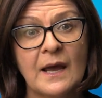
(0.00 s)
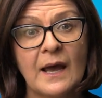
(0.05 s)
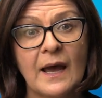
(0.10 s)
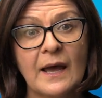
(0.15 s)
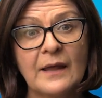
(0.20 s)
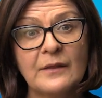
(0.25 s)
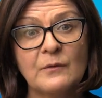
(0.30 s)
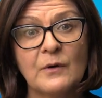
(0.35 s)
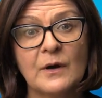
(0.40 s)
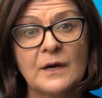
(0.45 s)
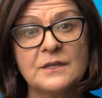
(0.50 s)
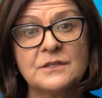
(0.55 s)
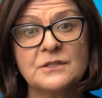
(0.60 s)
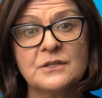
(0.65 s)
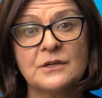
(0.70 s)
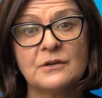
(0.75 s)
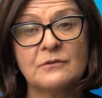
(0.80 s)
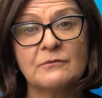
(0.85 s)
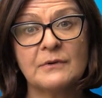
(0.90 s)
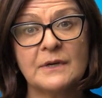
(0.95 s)
Otherwise,
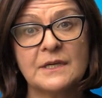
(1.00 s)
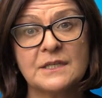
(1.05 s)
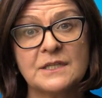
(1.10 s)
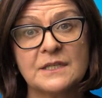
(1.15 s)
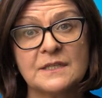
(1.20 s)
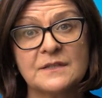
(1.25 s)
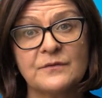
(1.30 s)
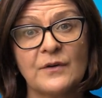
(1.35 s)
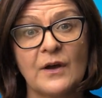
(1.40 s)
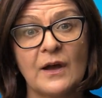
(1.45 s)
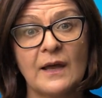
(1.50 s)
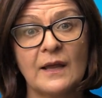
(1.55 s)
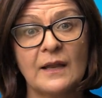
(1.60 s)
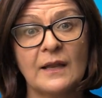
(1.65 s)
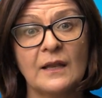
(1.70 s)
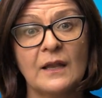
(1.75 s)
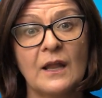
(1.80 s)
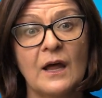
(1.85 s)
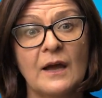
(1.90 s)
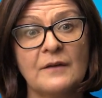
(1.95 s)
you can reach us via
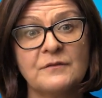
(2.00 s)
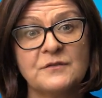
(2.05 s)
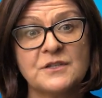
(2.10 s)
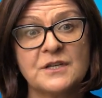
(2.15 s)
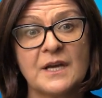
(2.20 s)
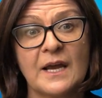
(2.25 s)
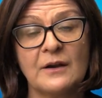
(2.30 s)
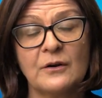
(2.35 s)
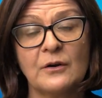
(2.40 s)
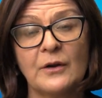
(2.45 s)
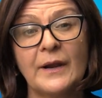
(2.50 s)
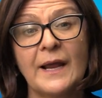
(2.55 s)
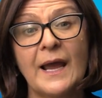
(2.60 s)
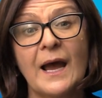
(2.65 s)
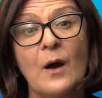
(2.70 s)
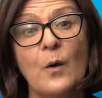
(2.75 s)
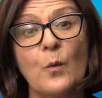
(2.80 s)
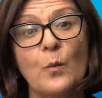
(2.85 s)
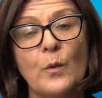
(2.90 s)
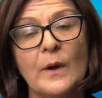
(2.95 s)
live chat on
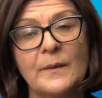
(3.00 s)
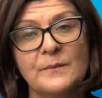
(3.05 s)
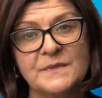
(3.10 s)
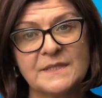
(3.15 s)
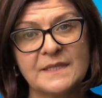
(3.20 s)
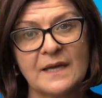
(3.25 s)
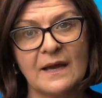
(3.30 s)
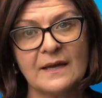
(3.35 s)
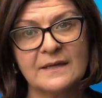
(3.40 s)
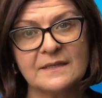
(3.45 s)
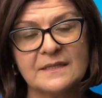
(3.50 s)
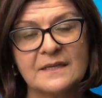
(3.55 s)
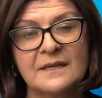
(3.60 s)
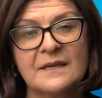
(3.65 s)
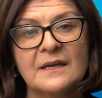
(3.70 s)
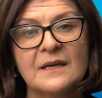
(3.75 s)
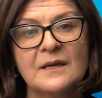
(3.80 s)
our website,